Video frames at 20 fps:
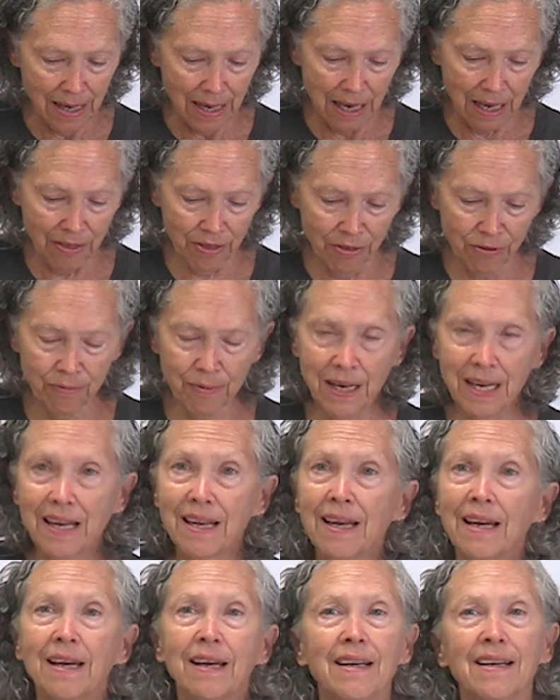And
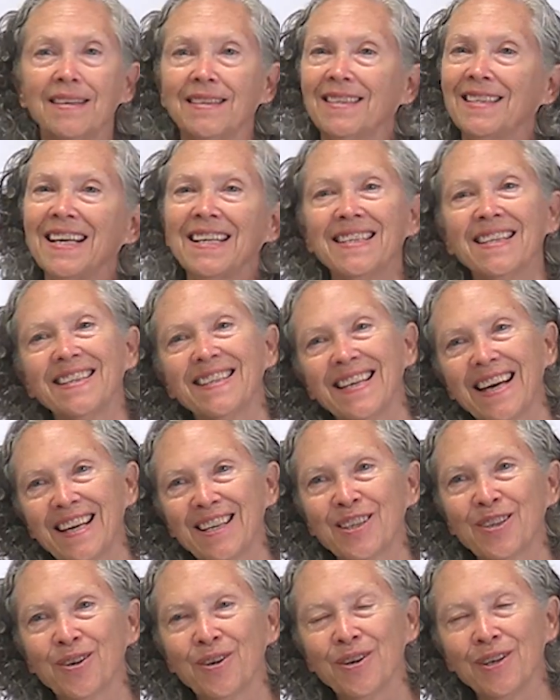3, does it
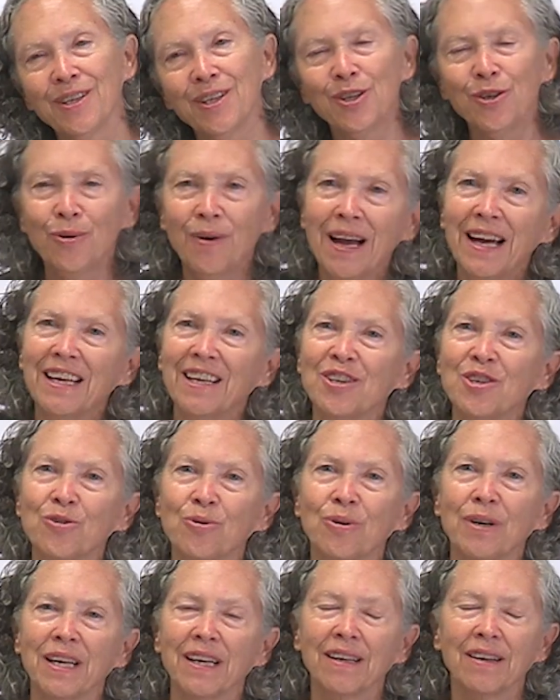taste good? Do I
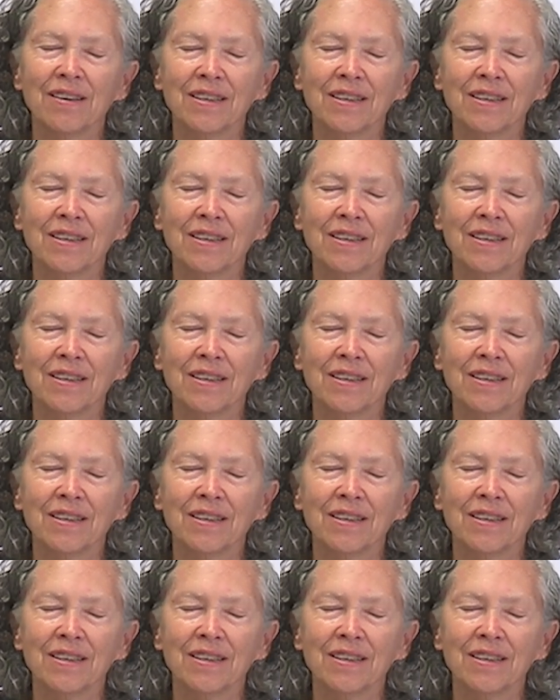enjoy it?